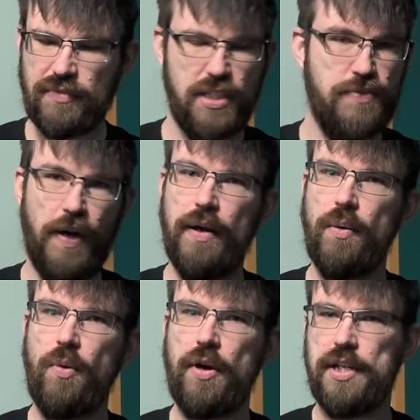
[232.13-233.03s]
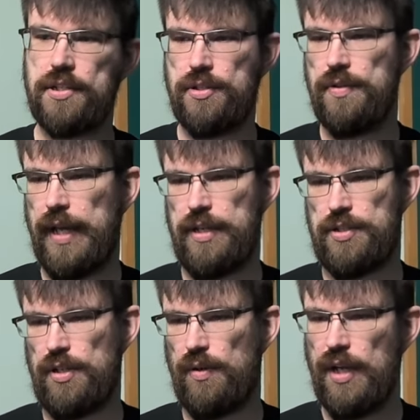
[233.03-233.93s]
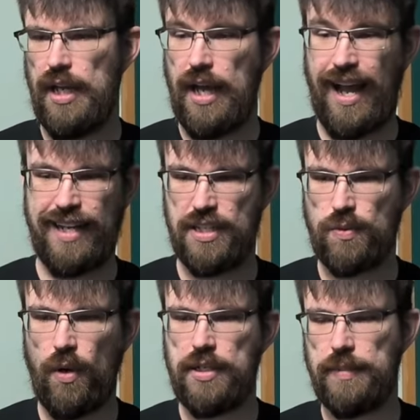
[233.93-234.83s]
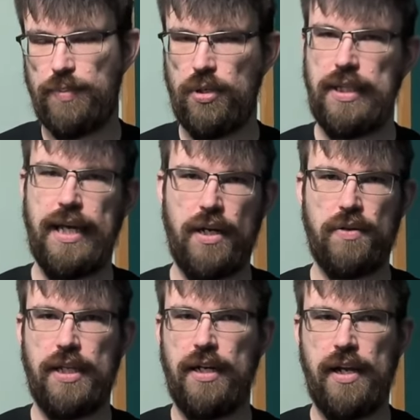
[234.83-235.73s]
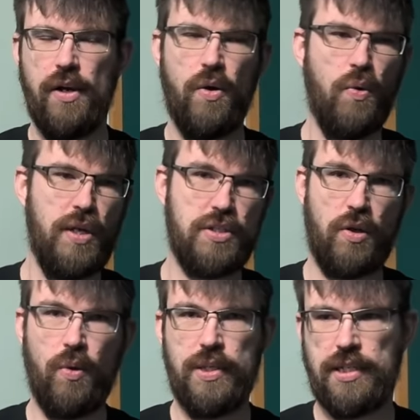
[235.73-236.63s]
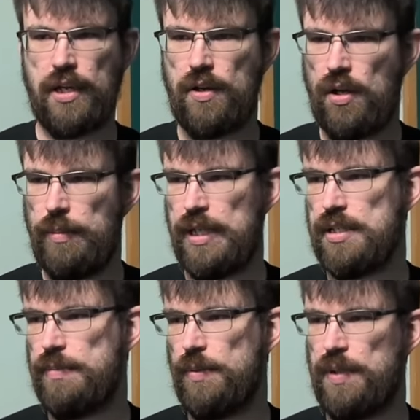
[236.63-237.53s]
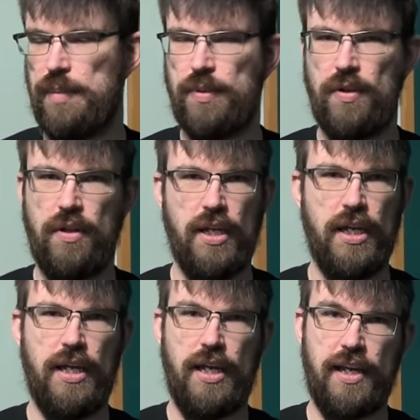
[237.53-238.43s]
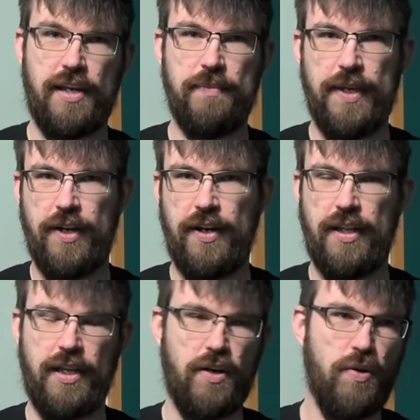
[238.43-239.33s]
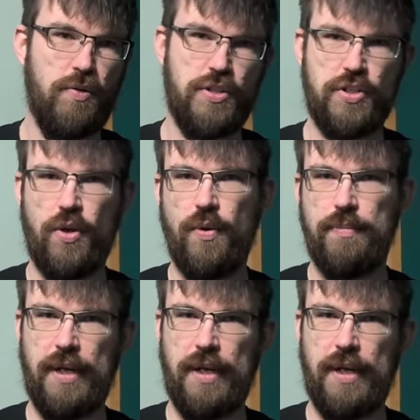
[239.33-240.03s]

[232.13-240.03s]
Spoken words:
It's very rewarding to do that. So I just want to put that out there. I always get comments about people comparing like, oh, just go and